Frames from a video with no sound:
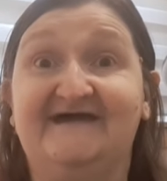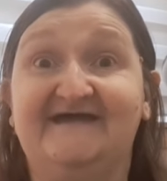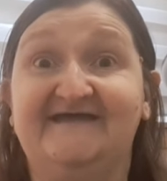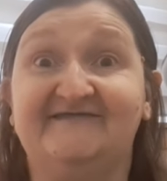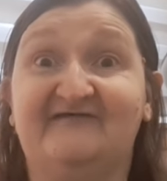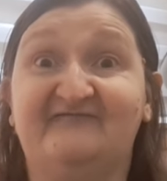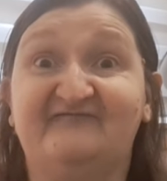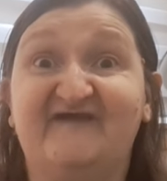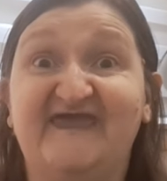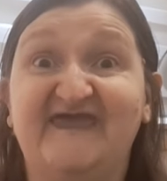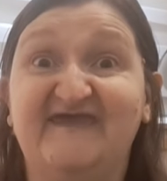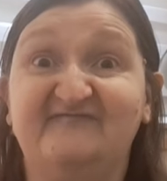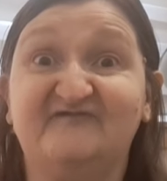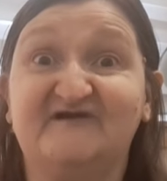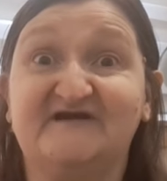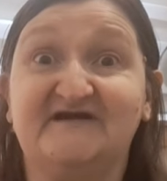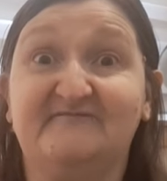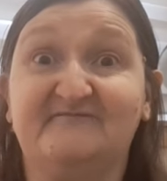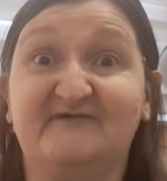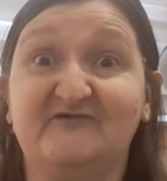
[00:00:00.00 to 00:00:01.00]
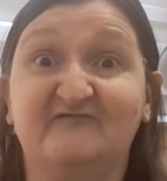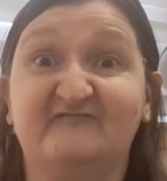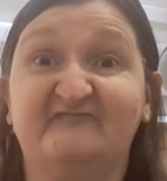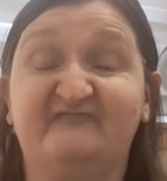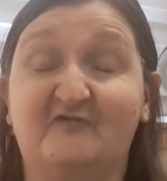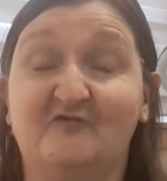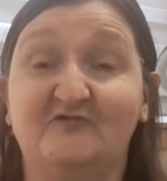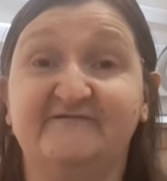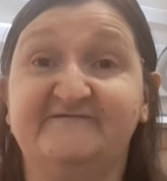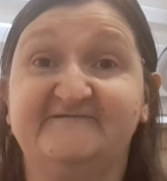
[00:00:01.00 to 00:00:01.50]
enough havering about
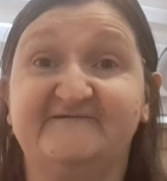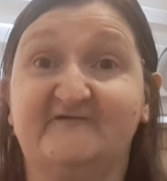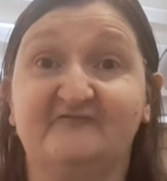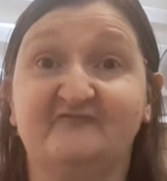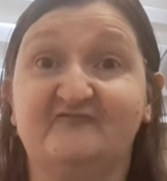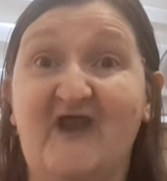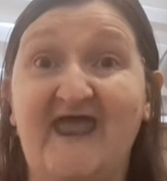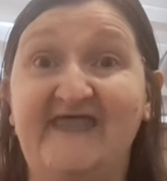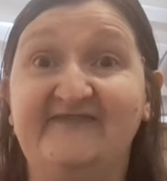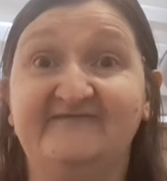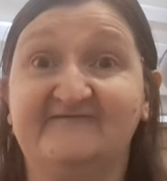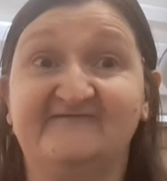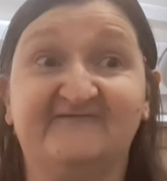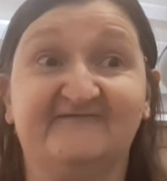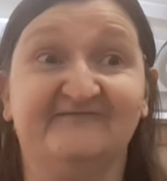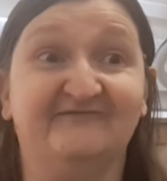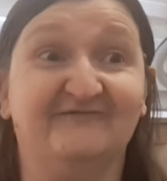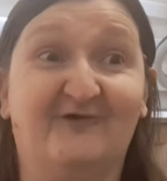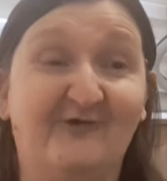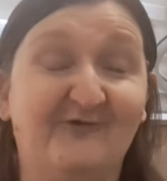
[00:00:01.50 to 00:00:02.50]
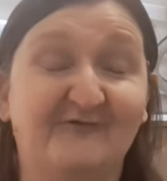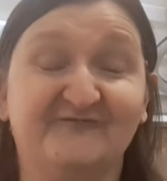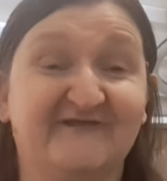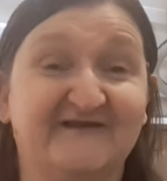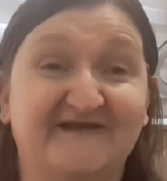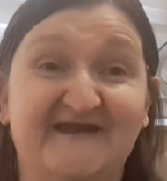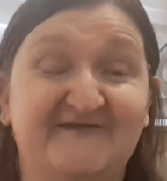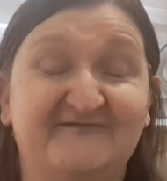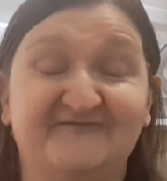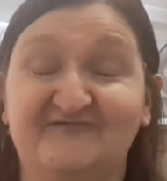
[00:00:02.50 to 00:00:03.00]
phones and rants and all
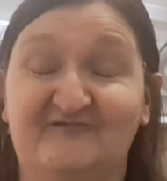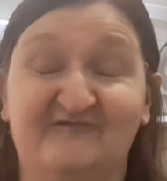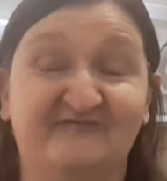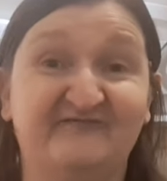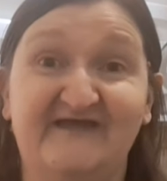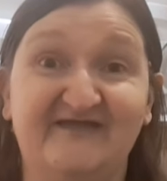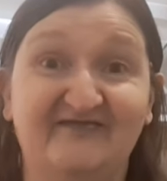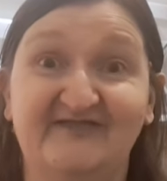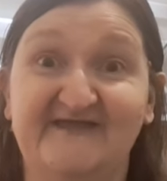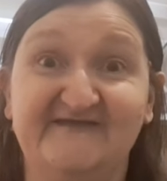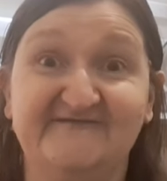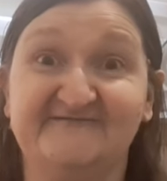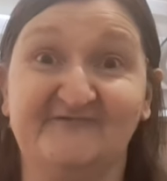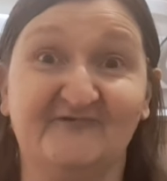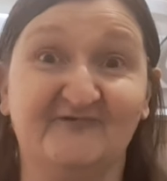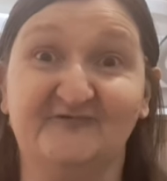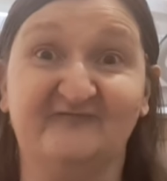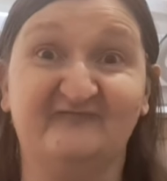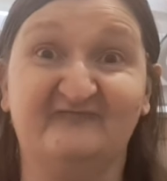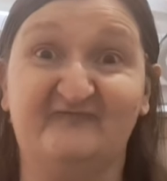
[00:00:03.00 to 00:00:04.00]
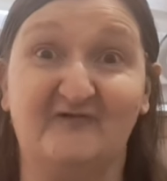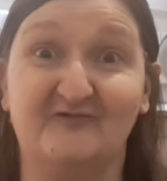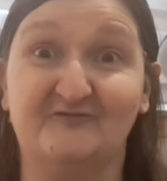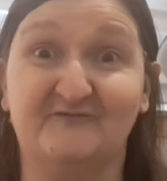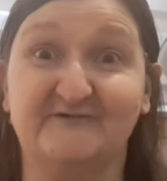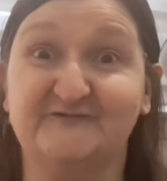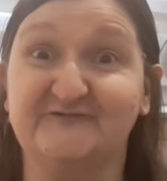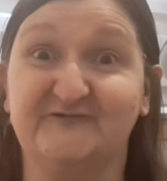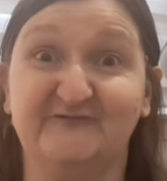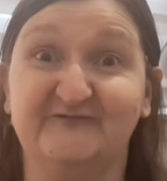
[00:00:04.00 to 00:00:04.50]
the rest of it. Let's look
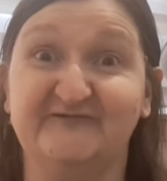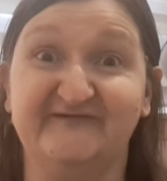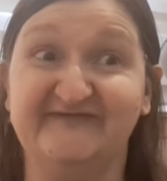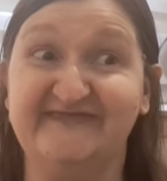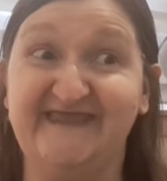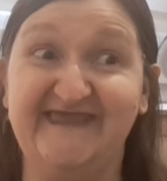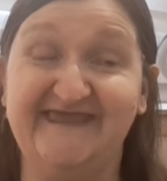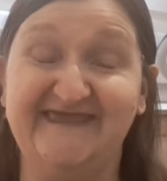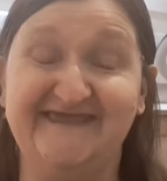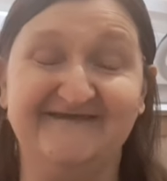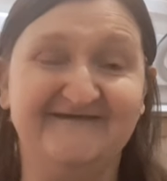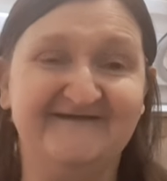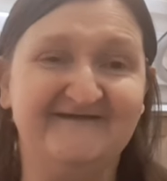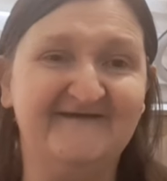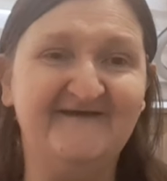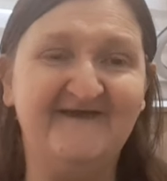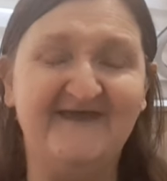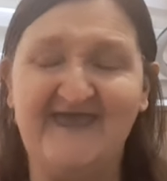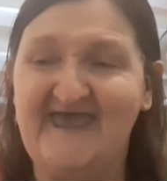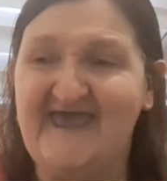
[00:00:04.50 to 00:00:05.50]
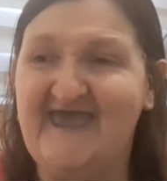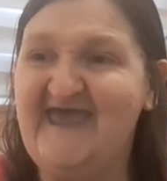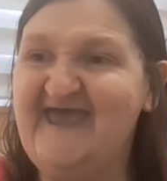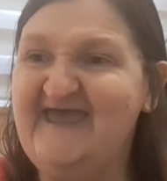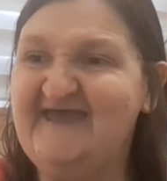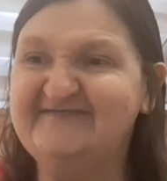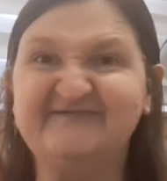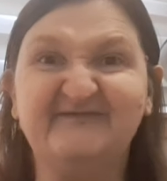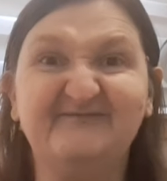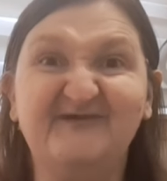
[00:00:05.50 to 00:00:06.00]
forward to today.
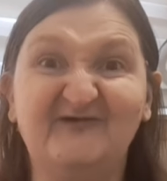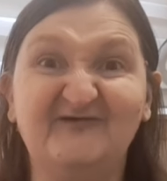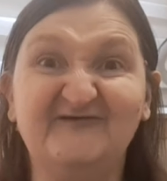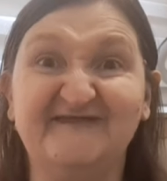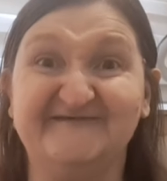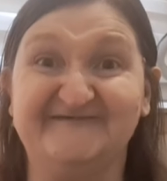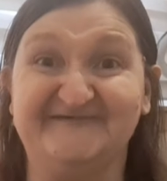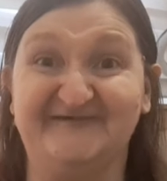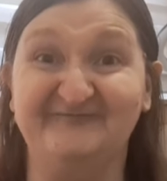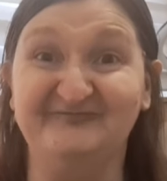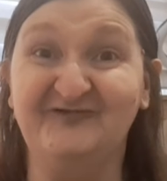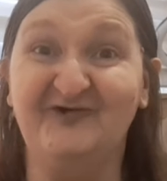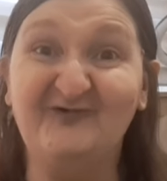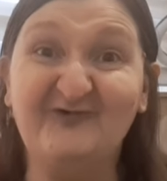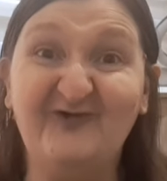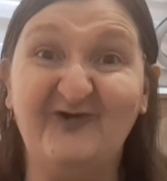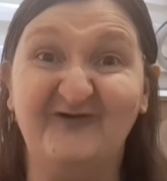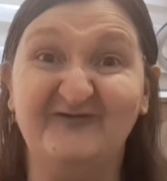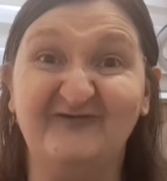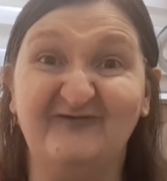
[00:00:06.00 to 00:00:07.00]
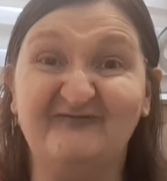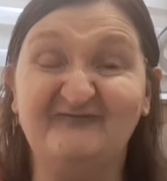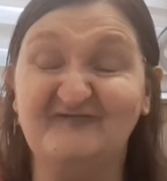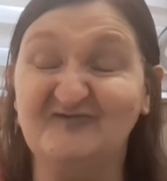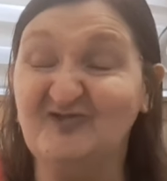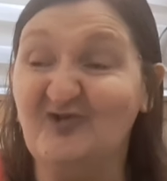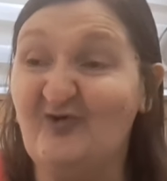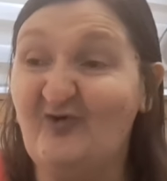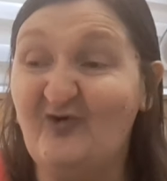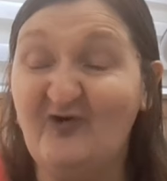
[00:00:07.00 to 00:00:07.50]
To be honest, I've not got an
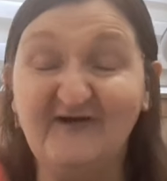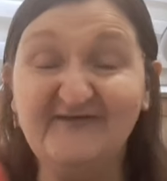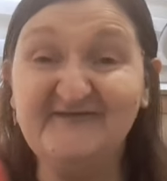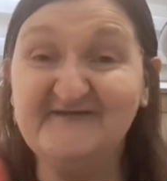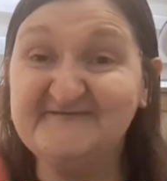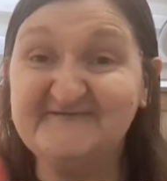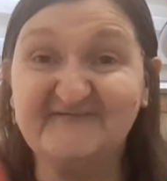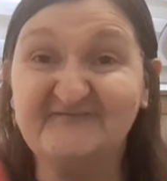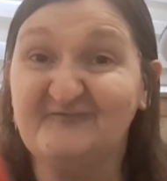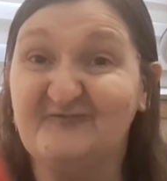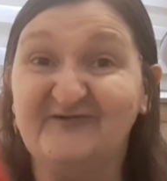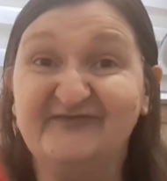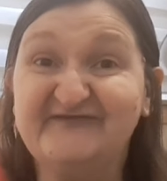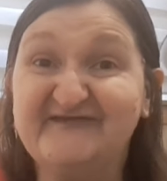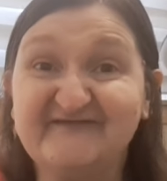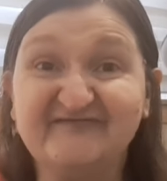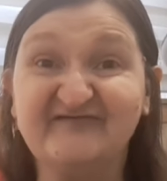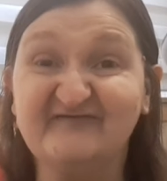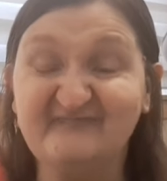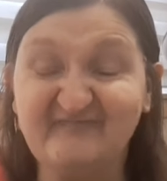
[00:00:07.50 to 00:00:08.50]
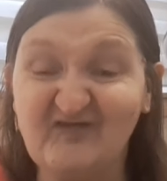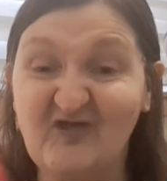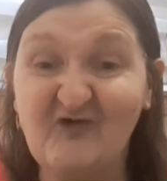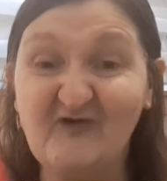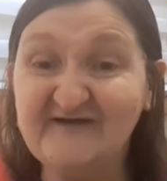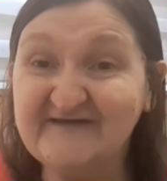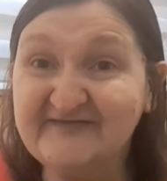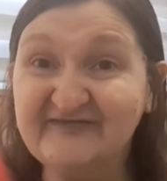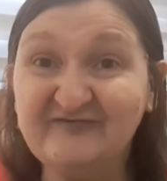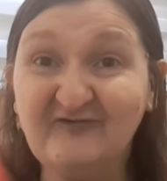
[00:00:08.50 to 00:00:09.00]
awful lot on. I just wanted to
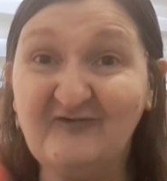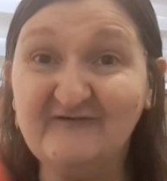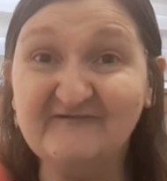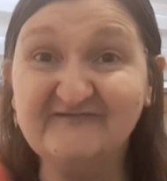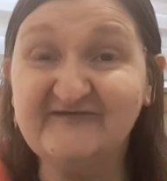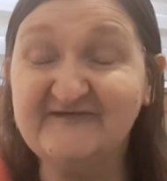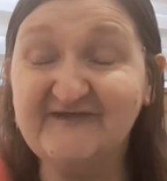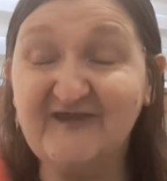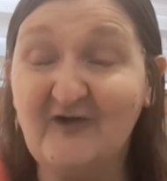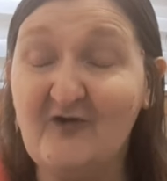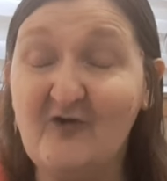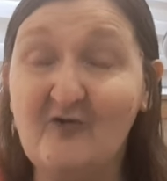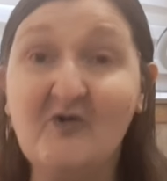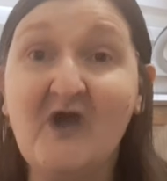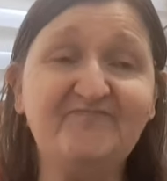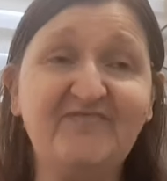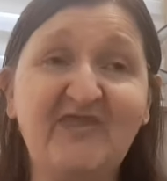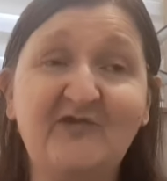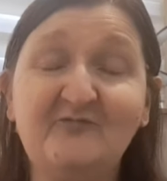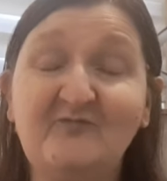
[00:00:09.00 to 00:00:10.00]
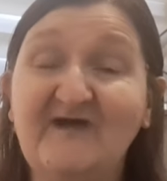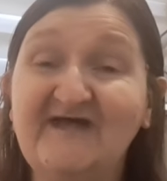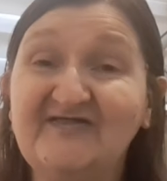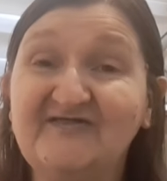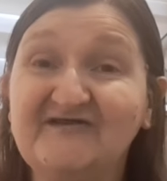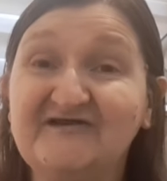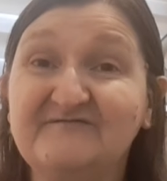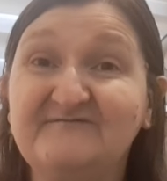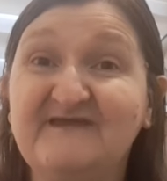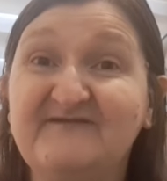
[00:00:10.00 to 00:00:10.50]
vlog and talk to you all. While
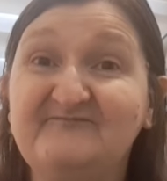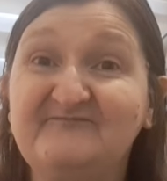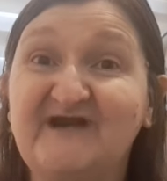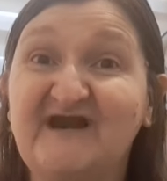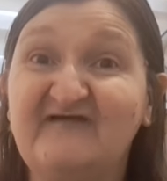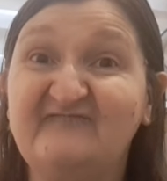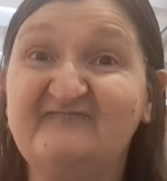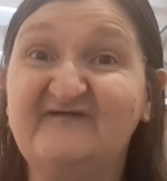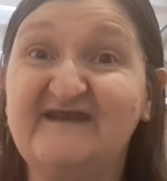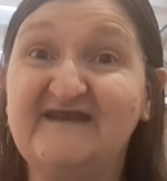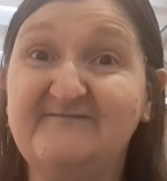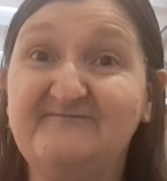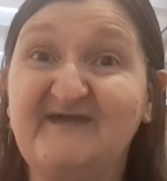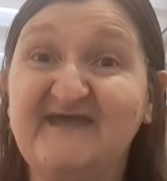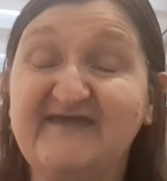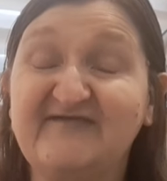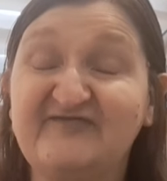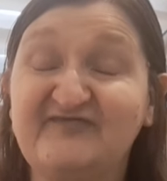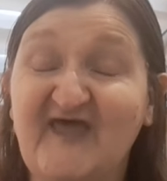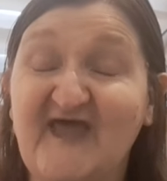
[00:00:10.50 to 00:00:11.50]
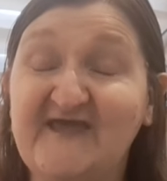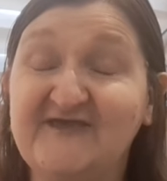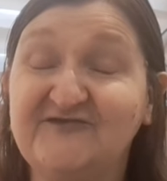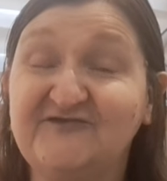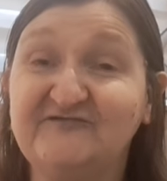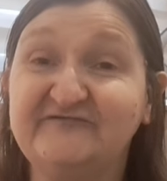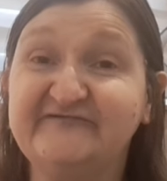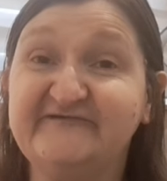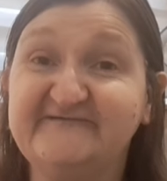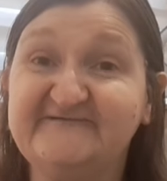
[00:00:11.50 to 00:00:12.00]
I remember, a very big thank
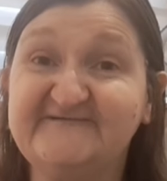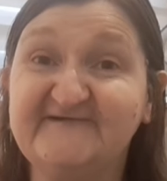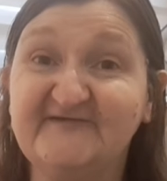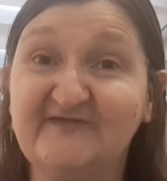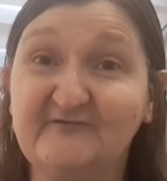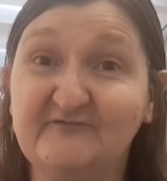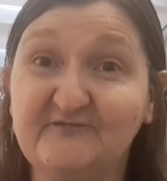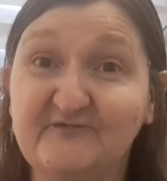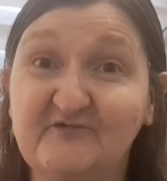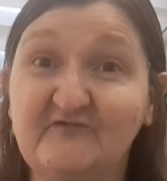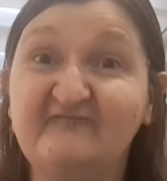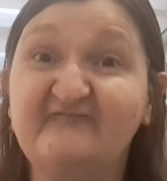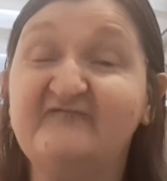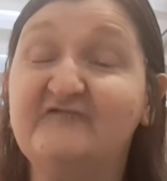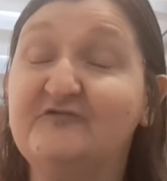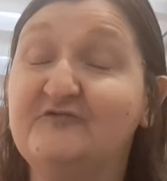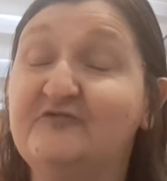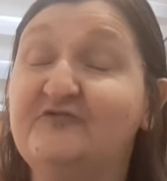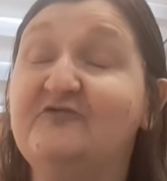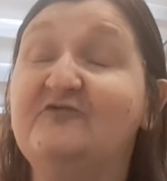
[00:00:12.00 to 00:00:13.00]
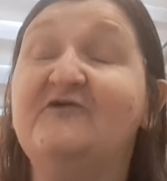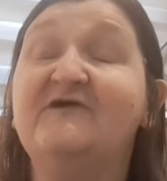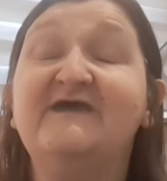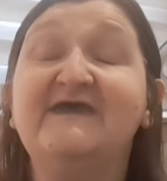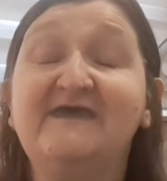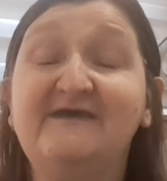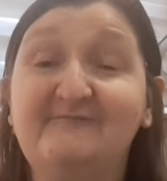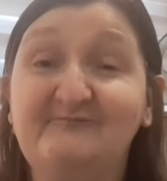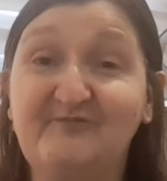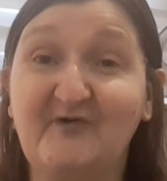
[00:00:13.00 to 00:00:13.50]
you to Sheila Wolfe, who
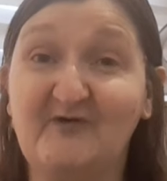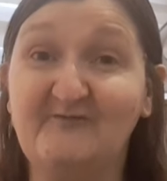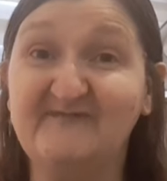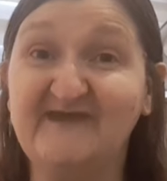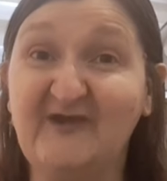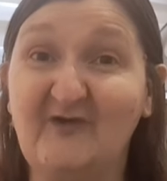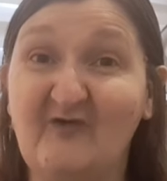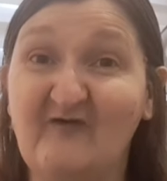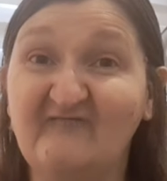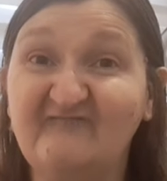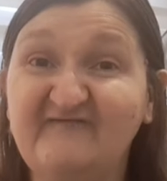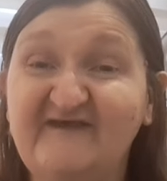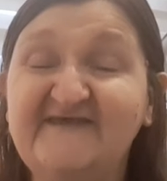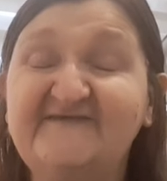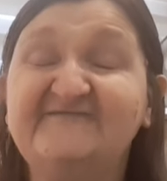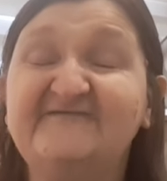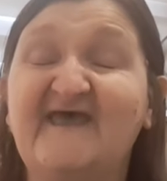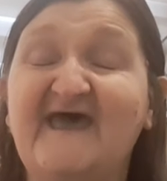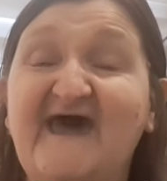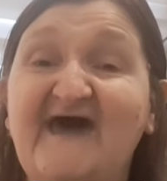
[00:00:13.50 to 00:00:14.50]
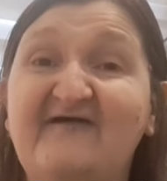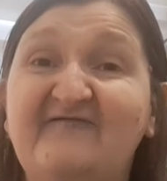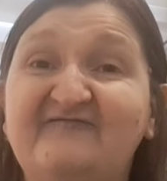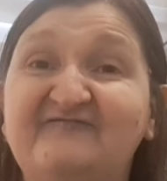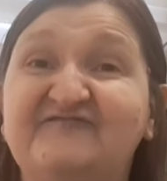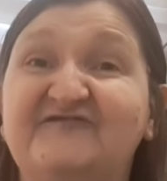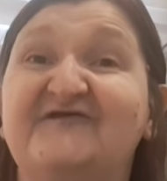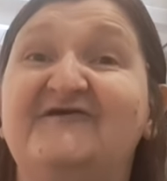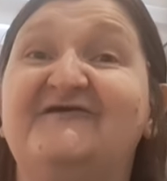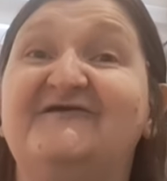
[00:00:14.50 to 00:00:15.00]
bought me coffees
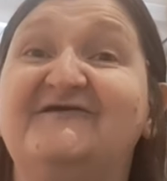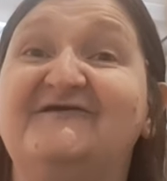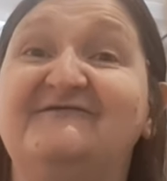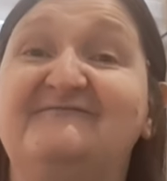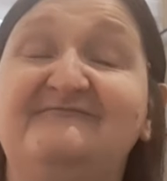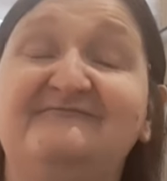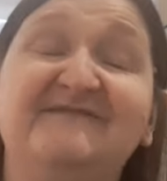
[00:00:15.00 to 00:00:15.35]
after